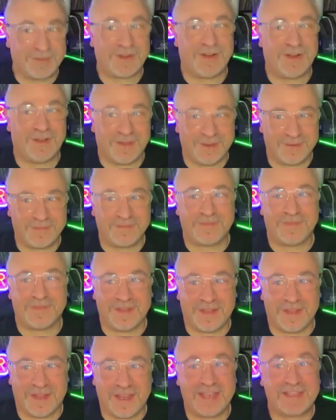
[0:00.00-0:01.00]
it or not,
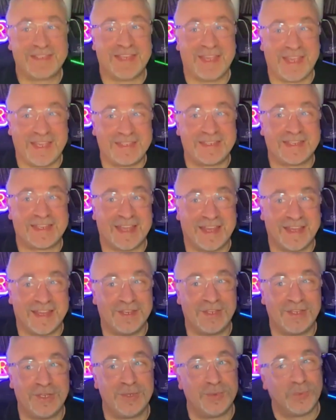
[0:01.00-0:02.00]
I had to cut
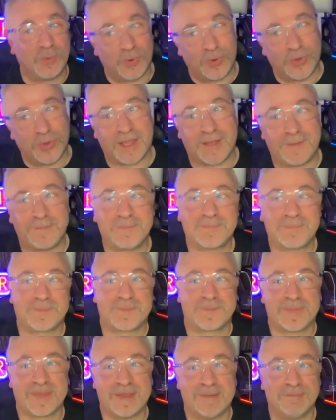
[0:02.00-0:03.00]
New Order,
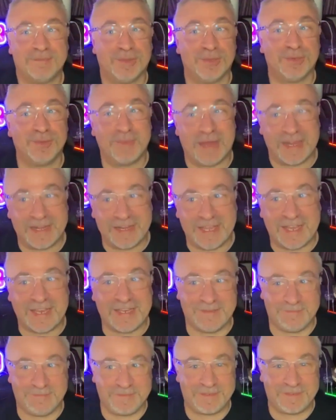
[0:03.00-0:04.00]
Blue Monday
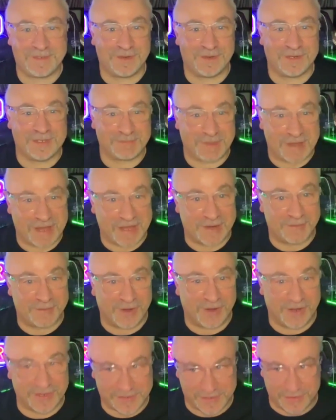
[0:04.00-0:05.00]
song as part of
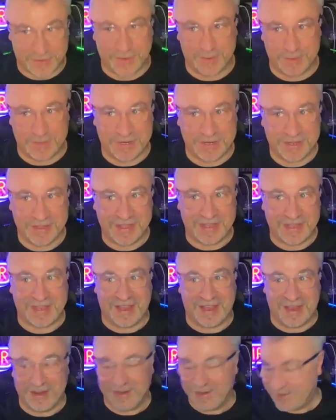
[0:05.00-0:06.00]
my assignment. There you
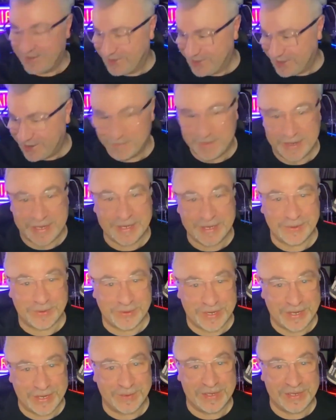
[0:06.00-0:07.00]
go. Of being an
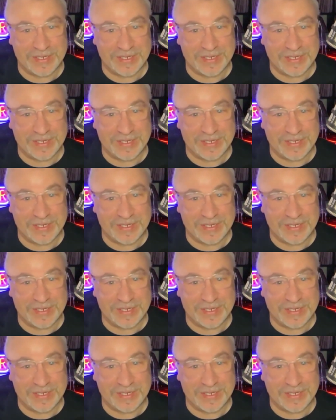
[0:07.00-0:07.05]
audio